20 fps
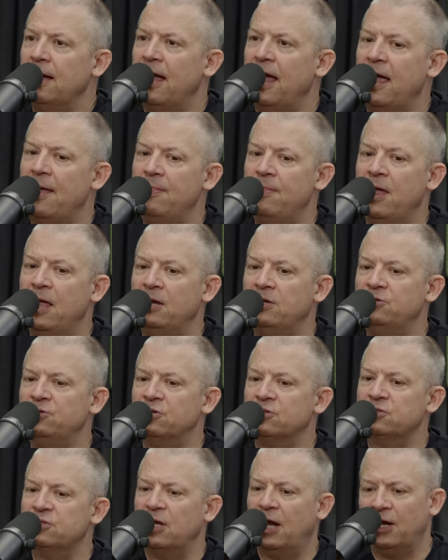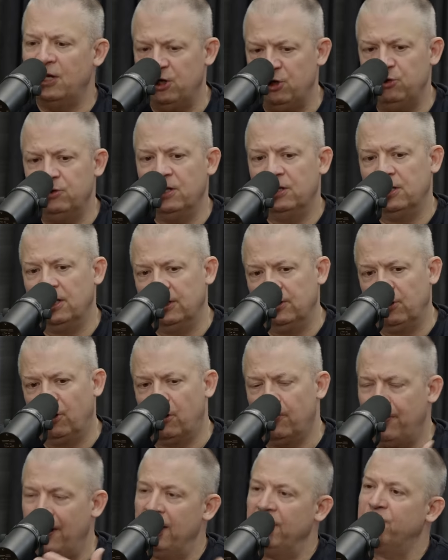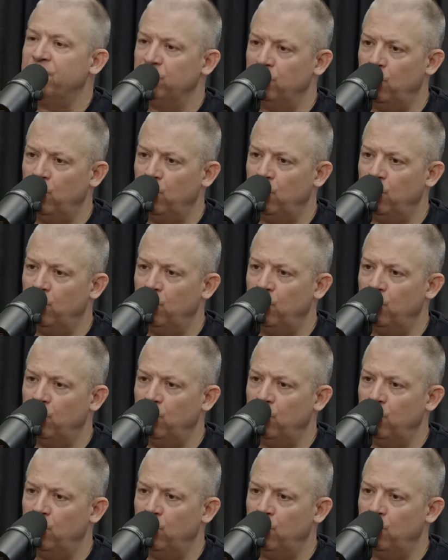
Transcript: And then just I knew that like her paying for